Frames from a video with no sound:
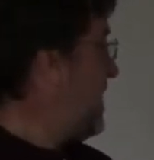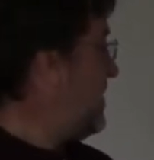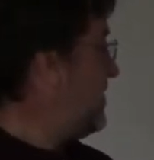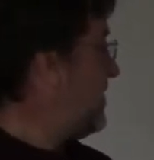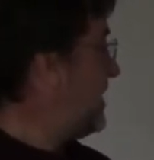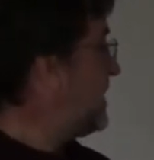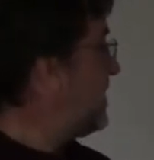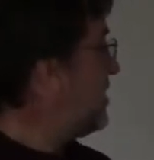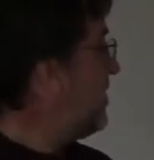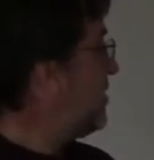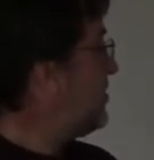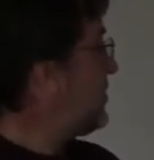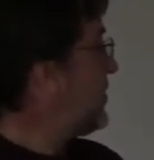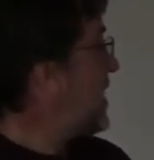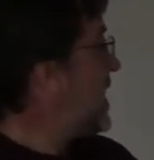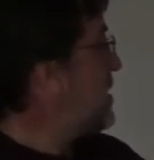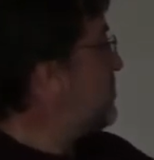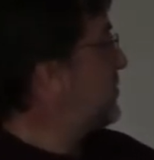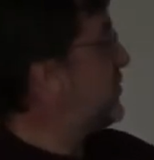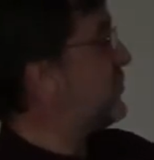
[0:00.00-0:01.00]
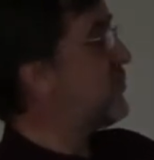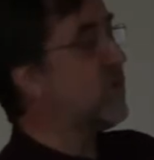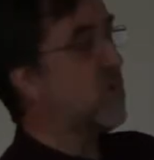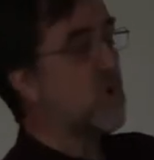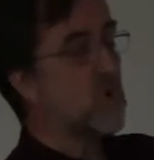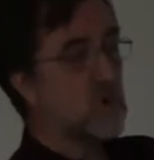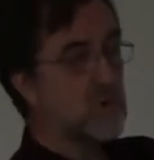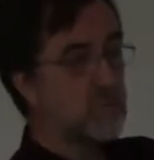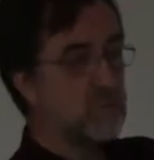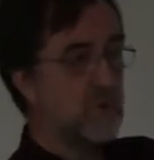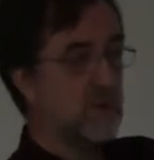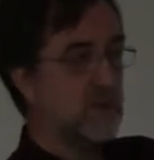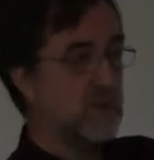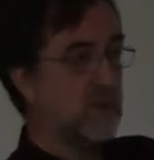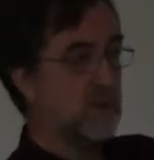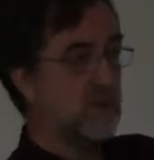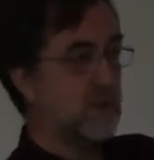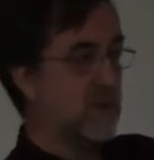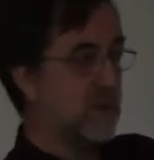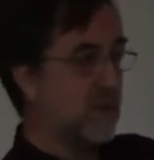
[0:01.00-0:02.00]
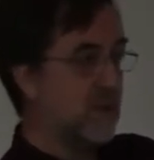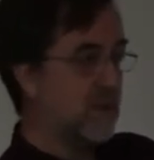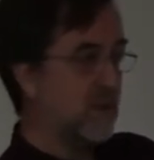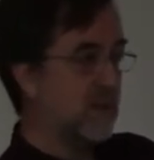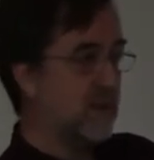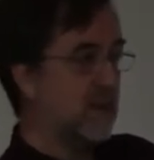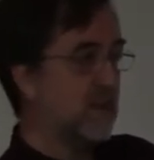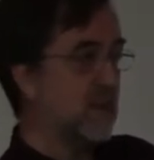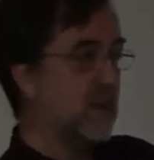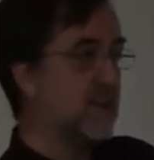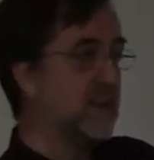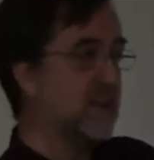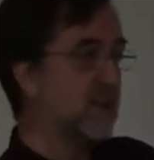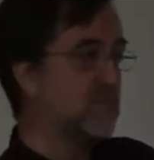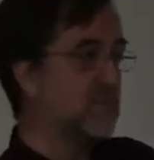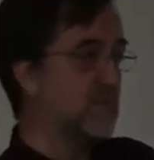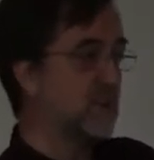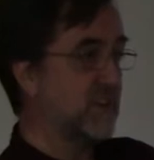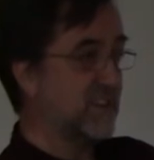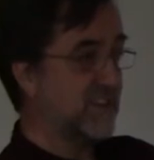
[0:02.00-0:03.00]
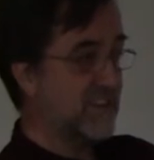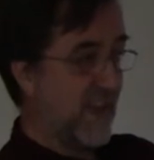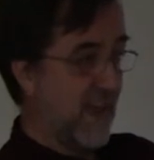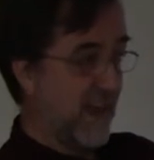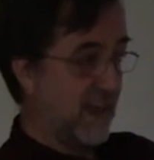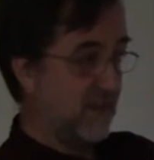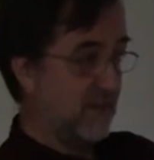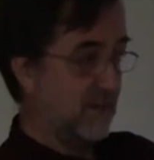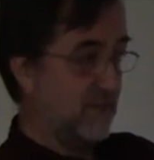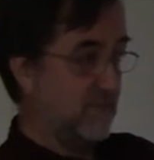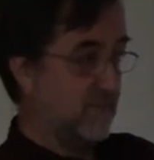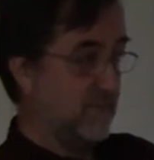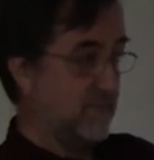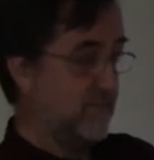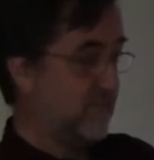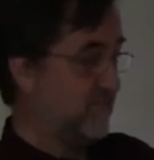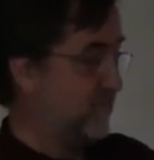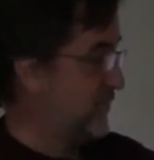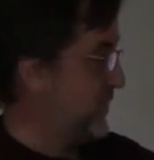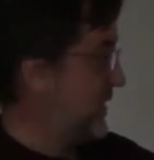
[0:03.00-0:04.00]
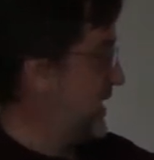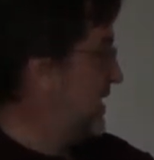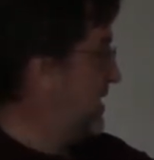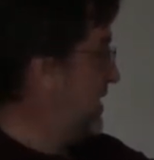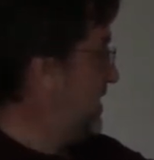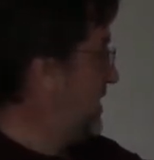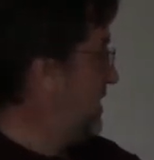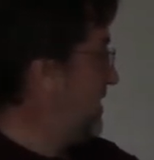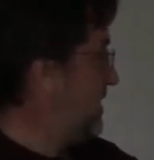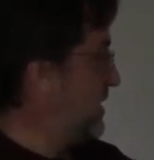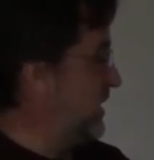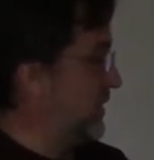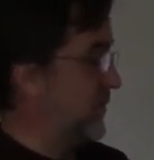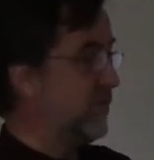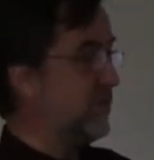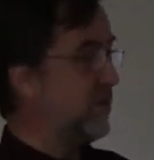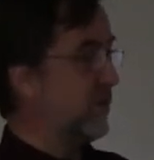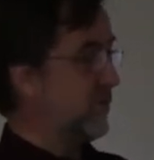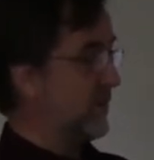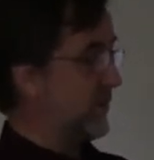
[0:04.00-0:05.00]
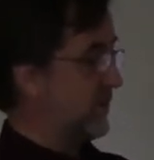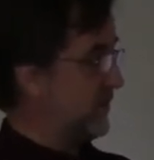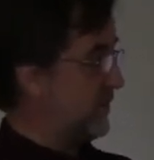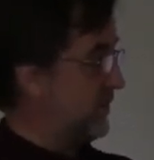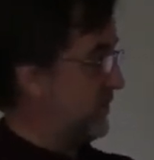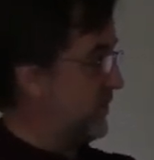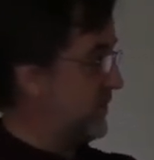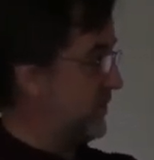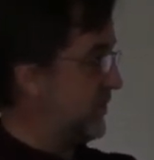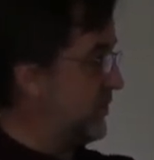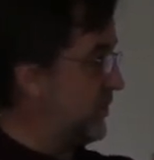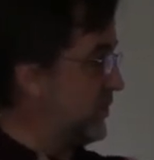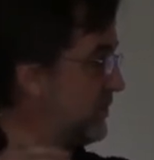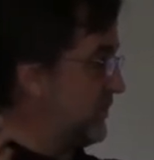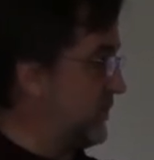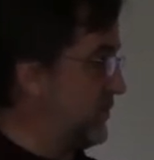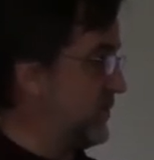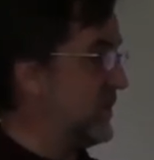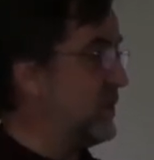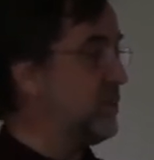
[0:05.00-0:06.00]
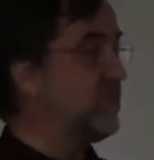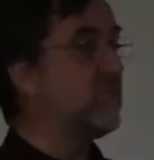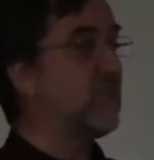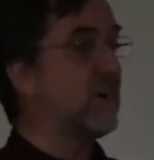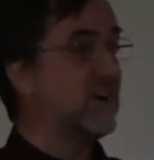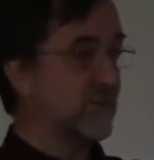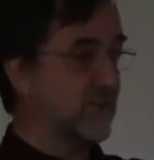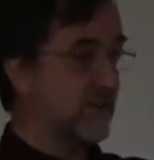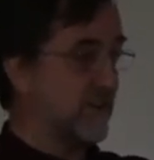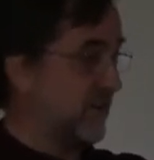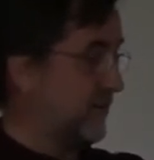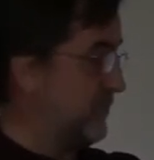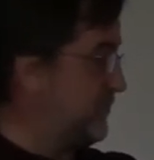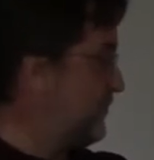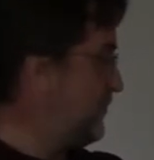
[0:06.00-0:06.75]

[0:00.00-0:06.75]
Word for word: They can also absorb an, a network attack uh, so that the service keep functioning.